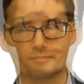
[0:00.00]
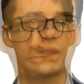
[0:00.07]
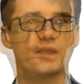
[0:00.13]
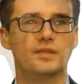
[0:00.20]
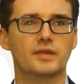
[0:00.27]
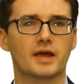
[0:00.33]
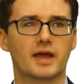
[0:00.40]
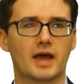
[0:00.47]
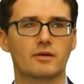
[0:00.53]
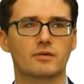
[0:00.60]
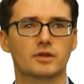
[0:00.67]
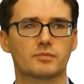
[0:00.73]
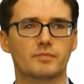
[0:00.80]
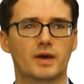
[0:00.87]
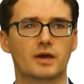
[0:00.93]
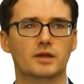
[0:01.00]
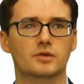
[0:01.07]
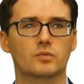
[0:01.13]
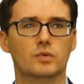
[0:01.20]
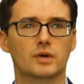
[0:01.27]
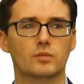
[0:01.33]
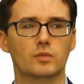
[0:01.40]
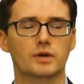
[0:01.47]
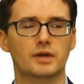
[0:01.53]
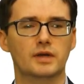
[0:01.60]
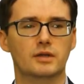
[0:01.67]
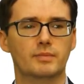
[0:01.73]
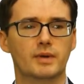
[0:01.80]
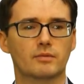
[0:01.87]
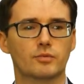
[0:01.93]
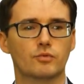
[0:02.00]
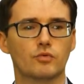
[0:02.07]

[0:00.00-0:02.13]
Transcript: In the accounting space, one would need to be able to